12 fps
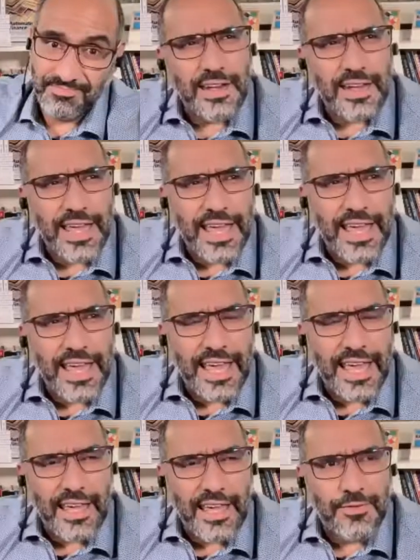that
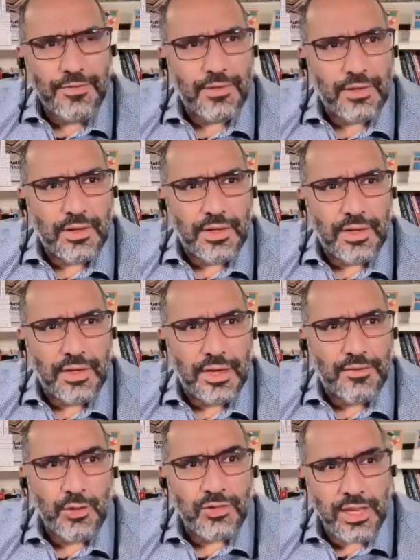
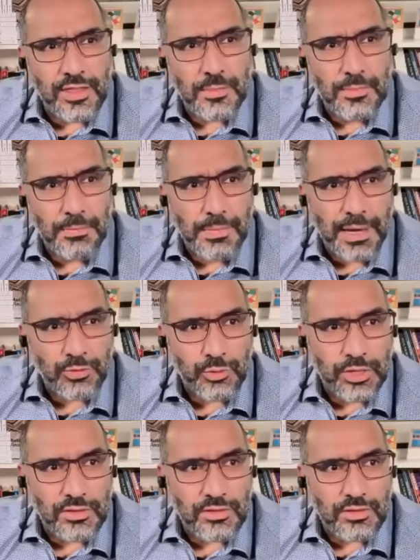if you take the
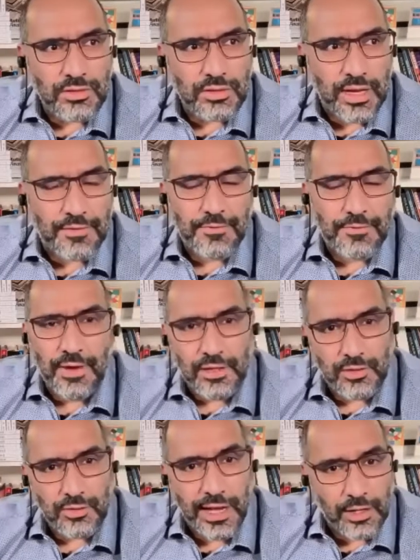metrics at
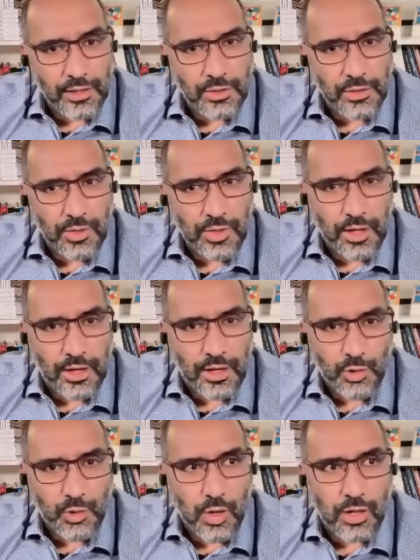face value,
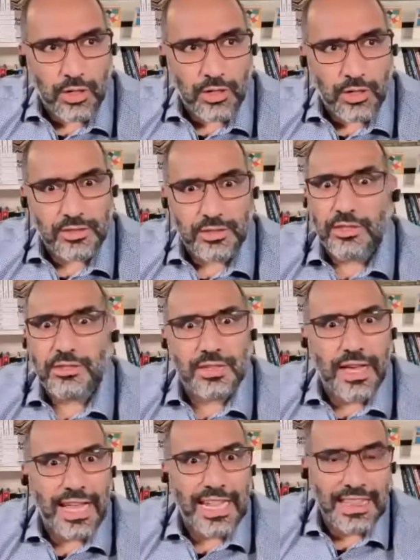then you are
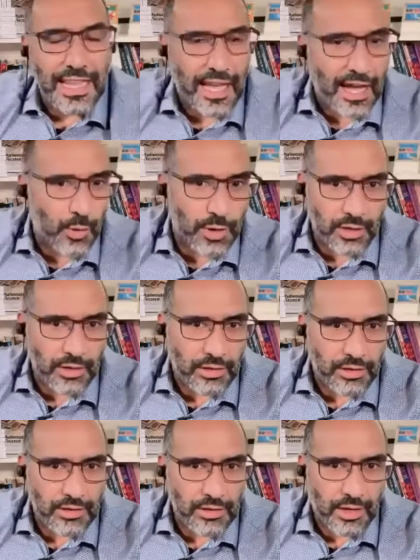just
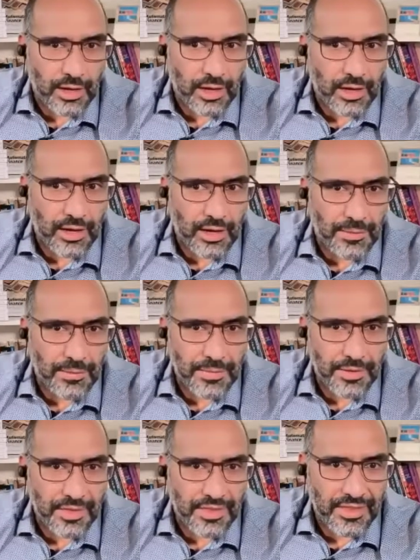allowing
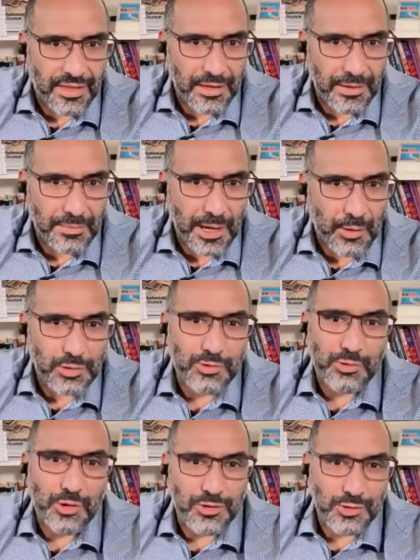the power
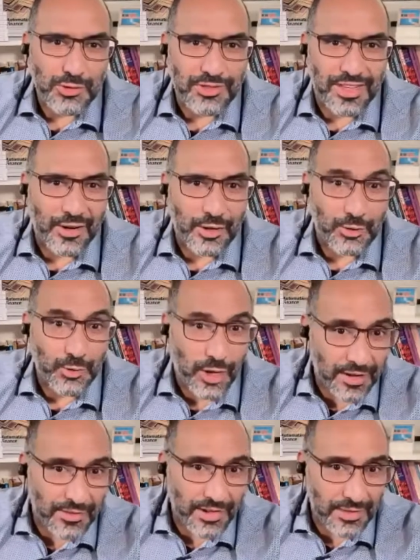structures that are
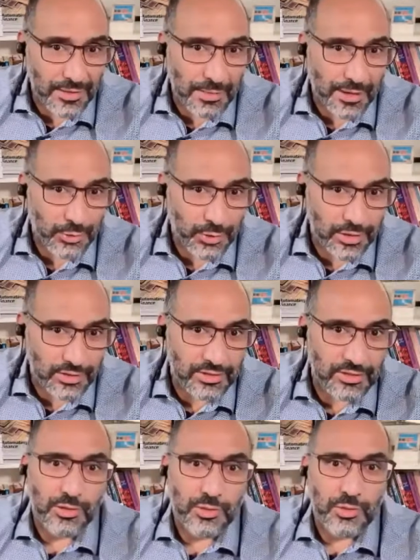driving the
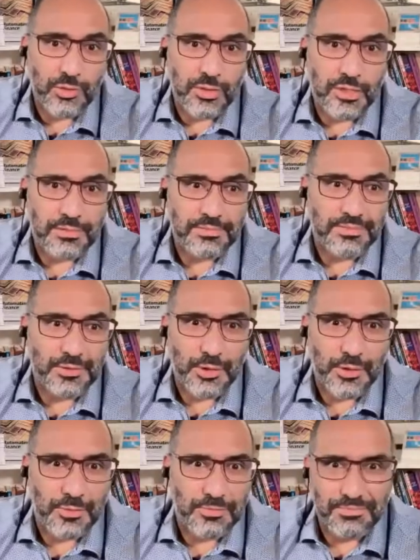metrics to
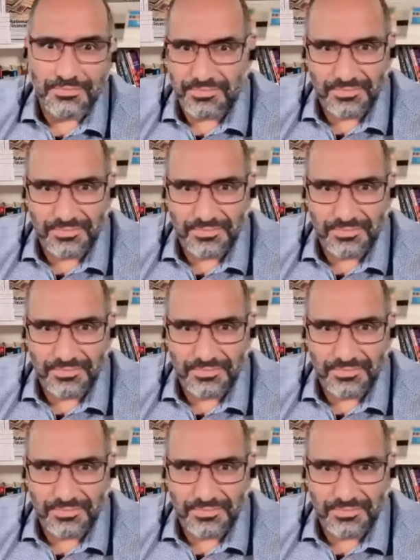sort of